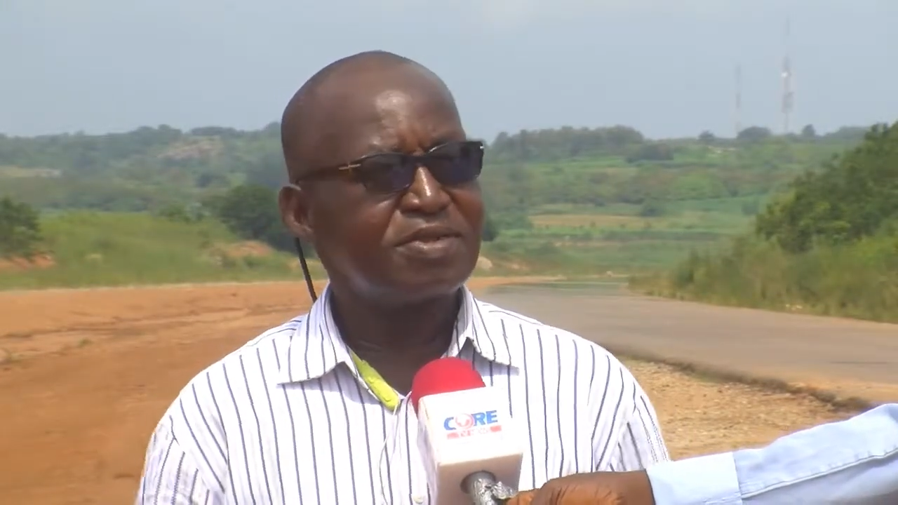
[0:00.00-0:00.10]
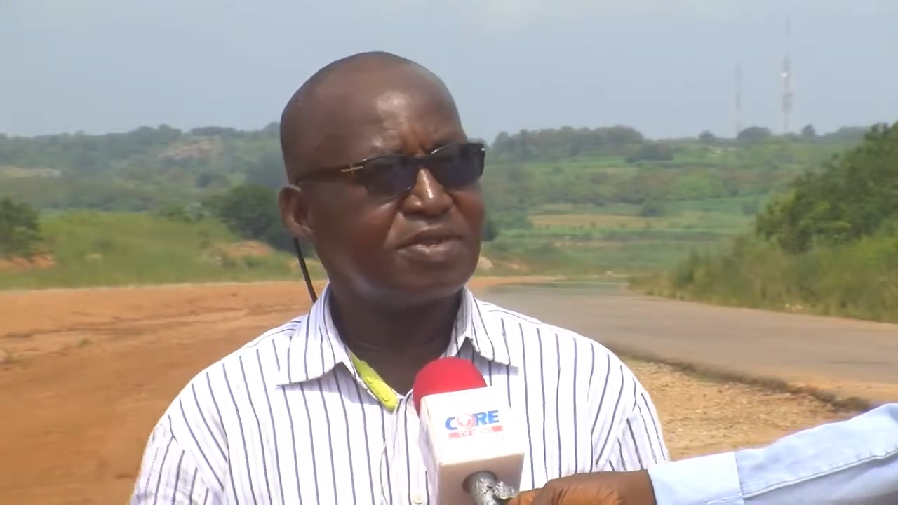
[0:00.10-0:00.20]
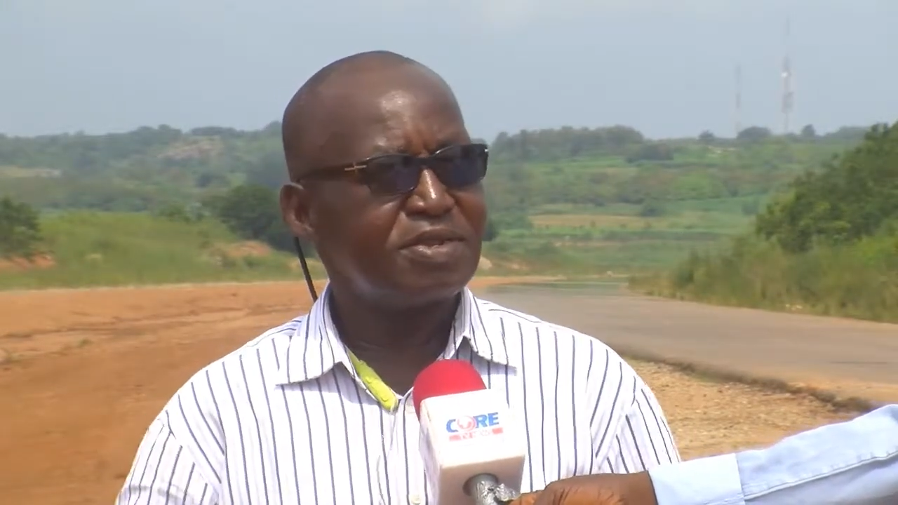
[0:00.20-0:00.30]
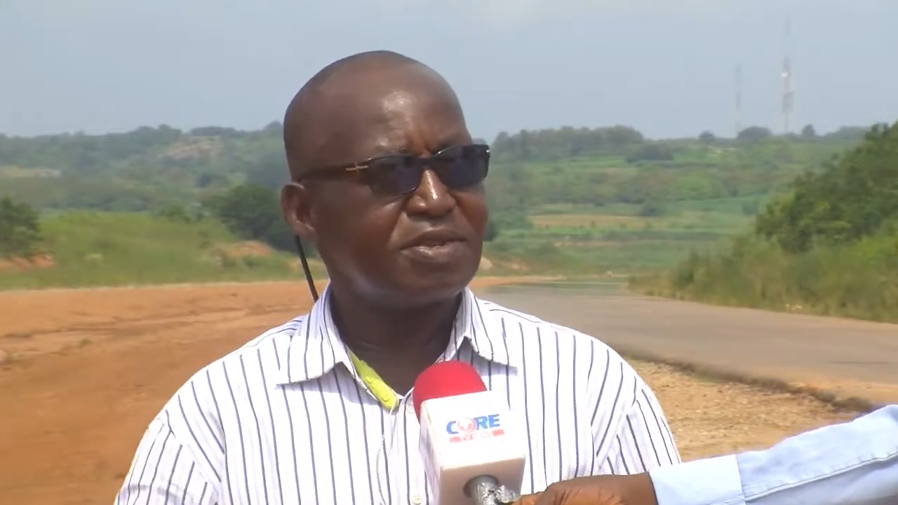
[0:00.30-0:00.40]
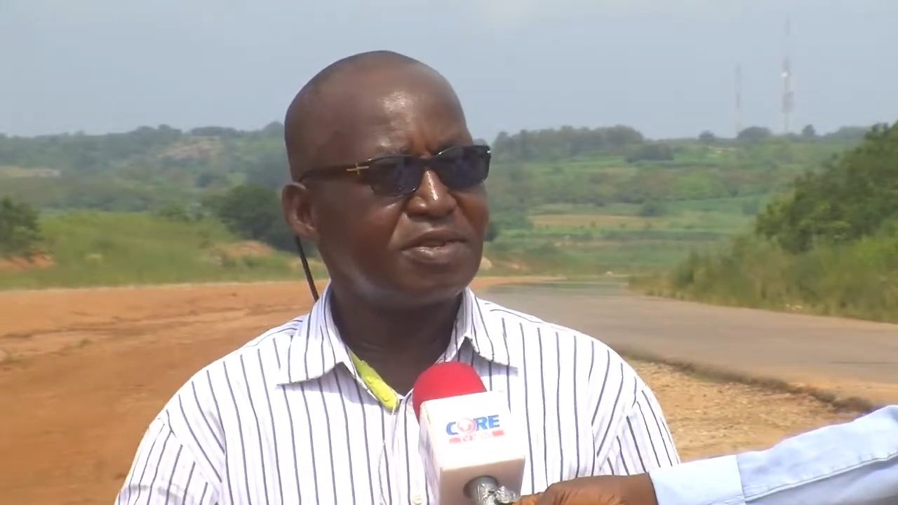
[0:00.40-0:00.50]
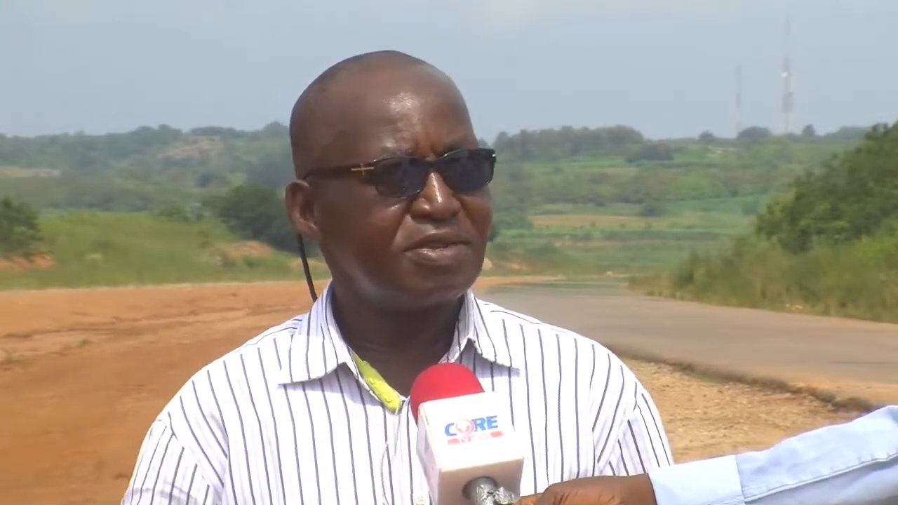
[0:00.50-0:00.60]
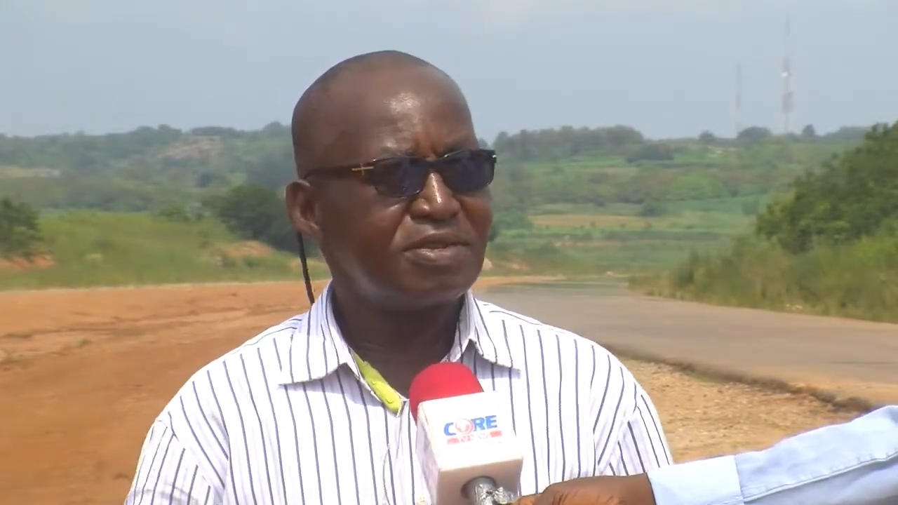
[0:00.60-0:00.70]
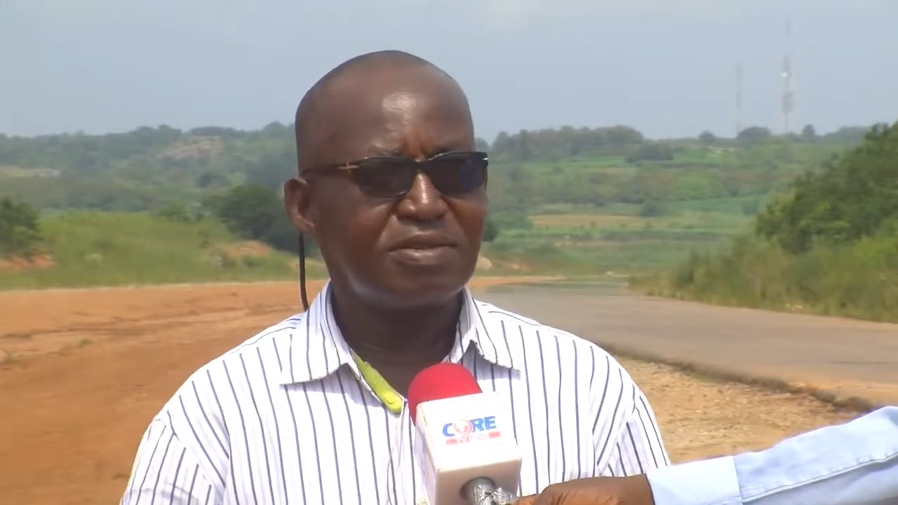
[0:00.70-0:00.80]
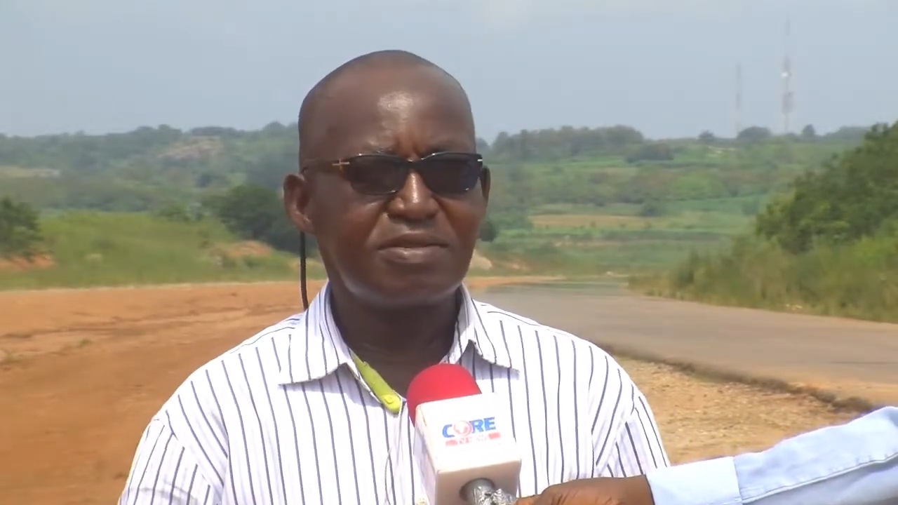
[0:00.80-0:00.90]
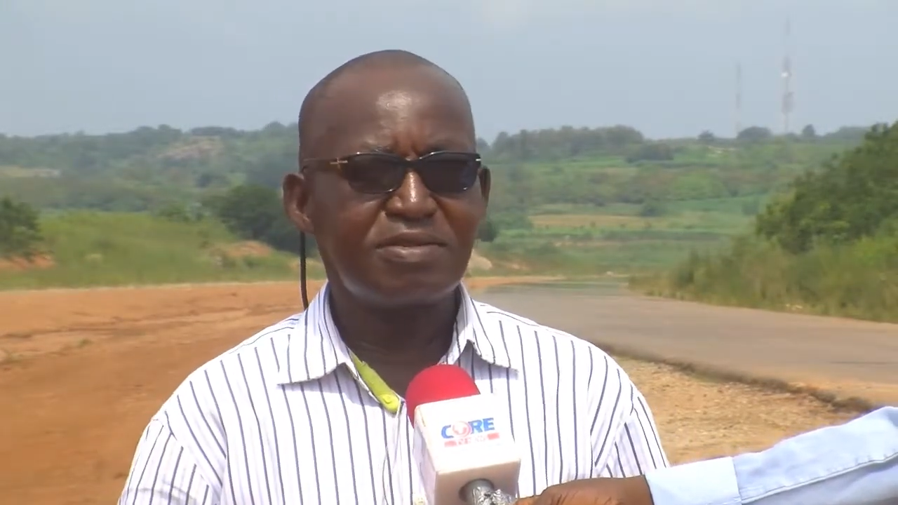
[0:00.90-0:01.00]

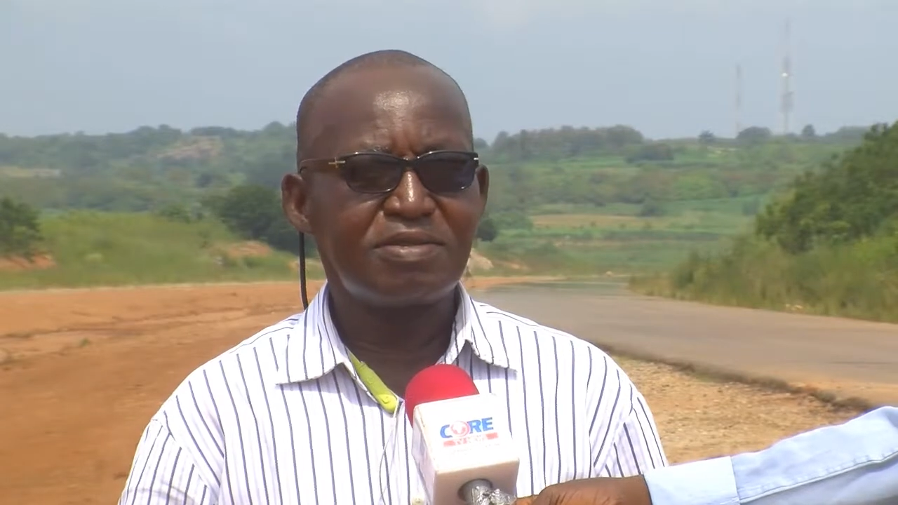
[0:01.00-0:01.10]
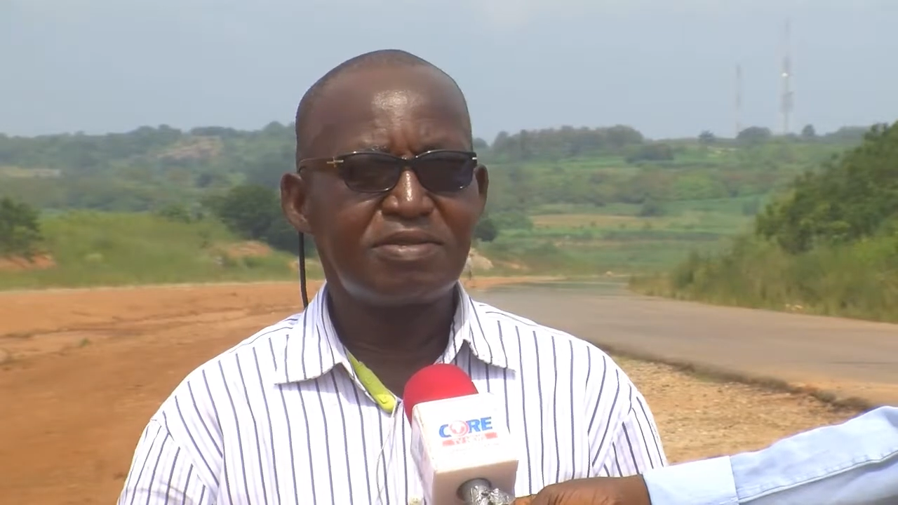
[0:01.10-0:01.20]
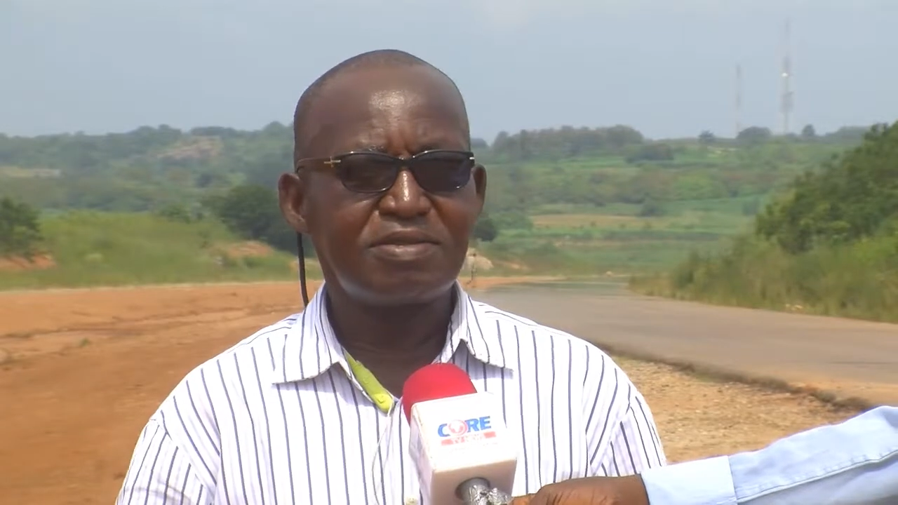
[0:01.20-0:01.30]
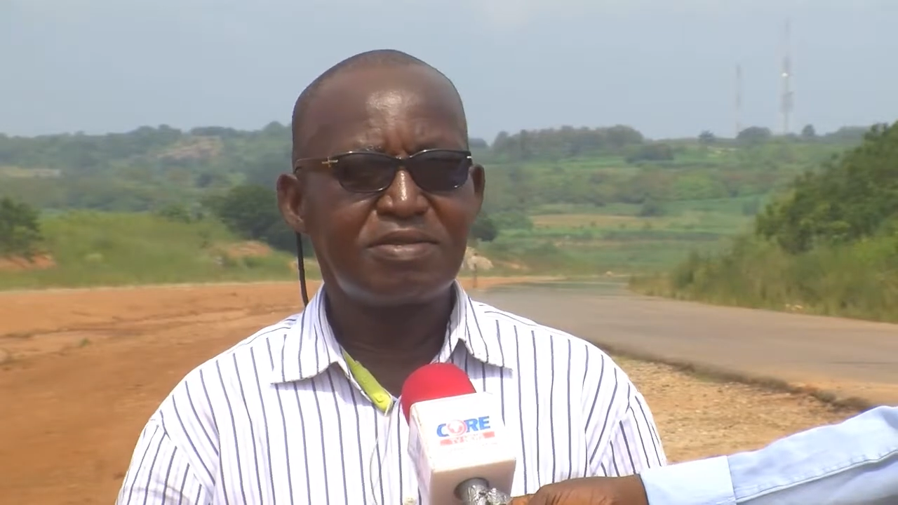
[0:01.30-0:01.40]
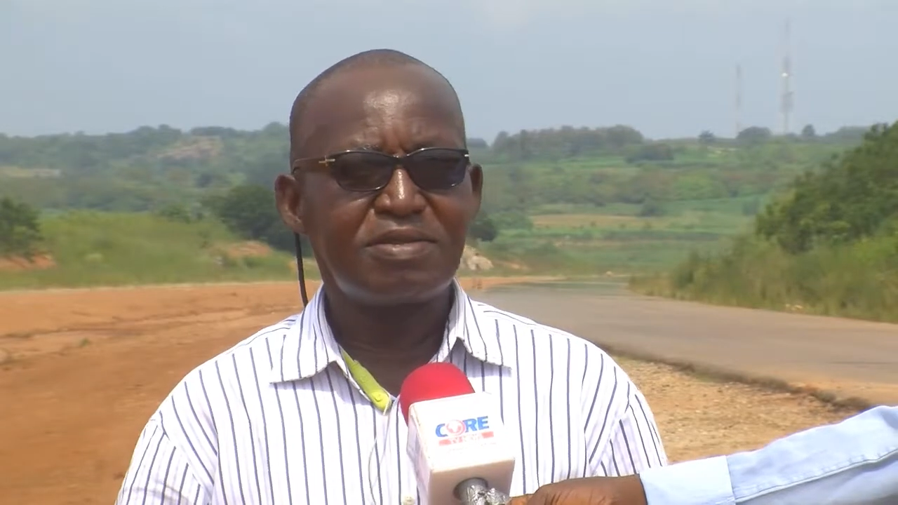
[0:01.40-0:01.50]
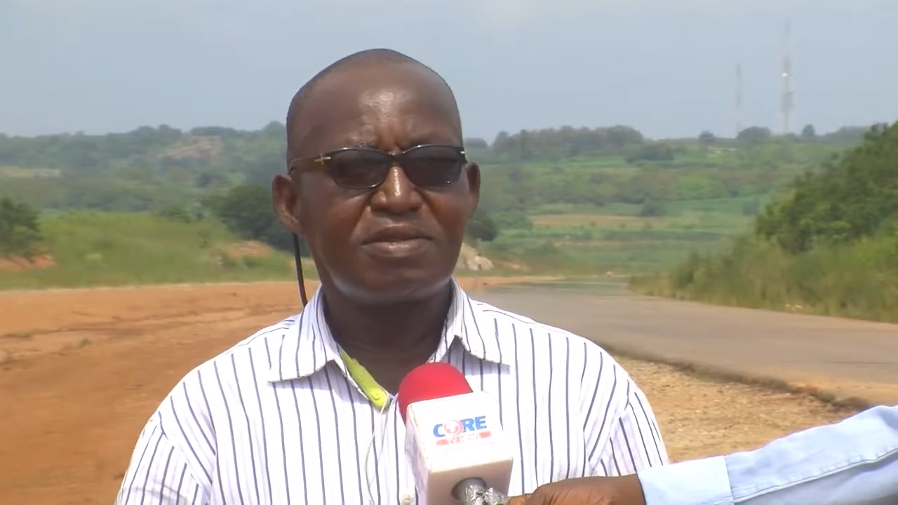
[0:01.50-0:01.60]
the